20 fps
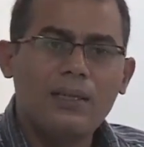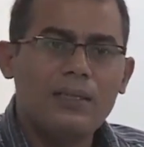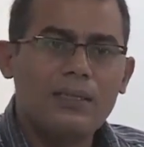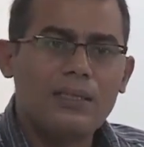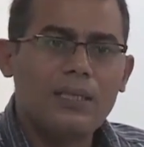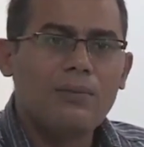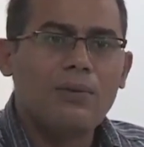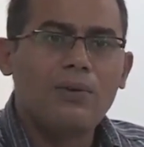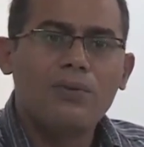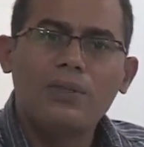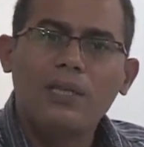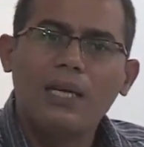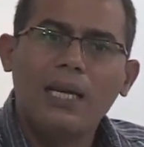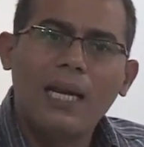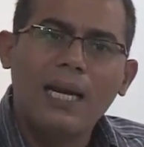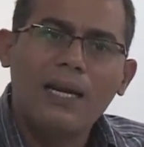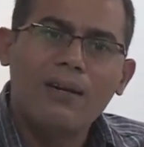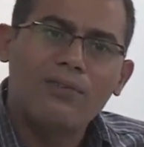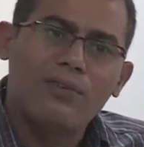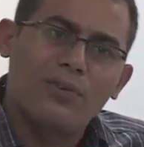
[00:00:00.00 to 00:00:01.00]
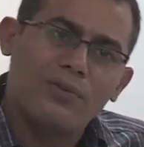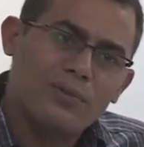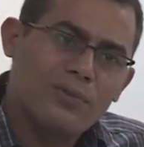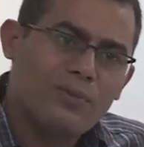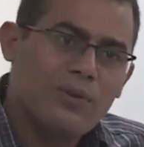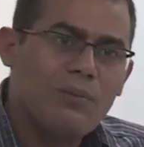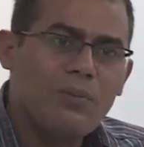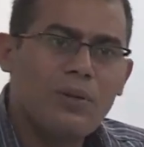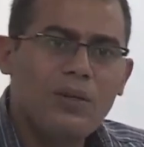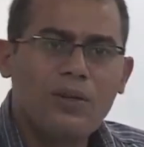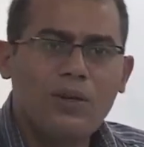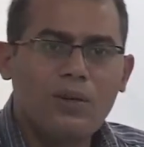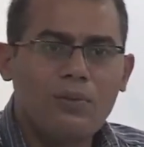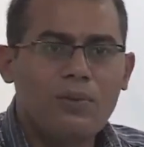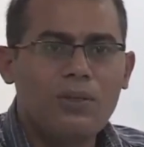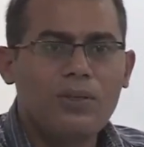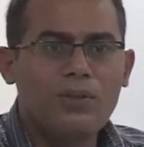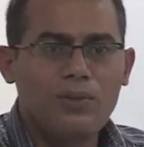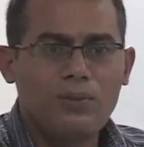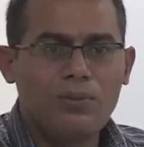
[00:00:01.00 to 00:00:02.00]
some of the landforms will be
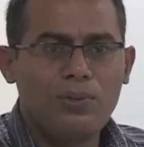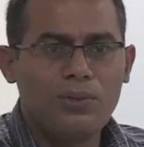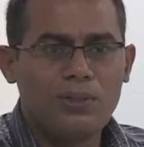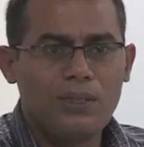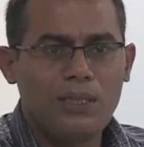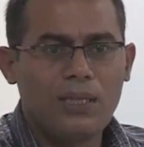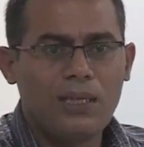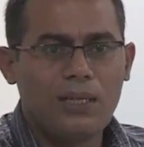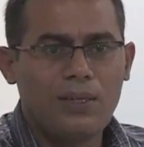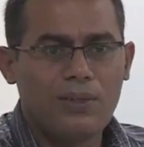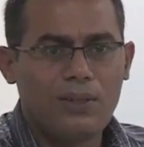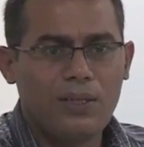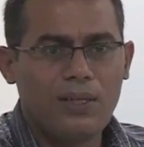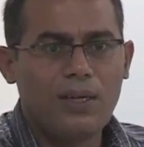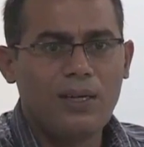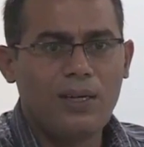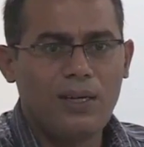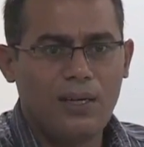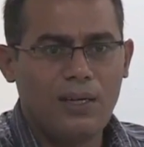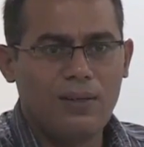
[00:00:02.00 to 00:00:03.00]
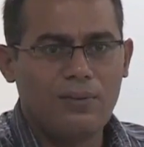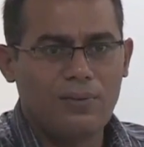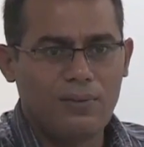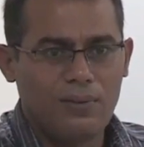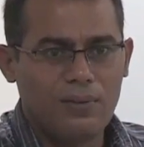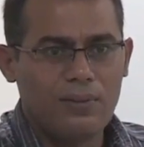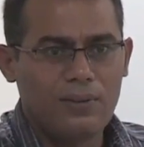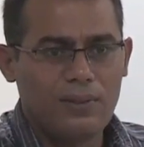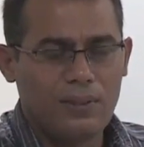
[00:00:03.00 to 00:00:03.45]
common to both second order and landform,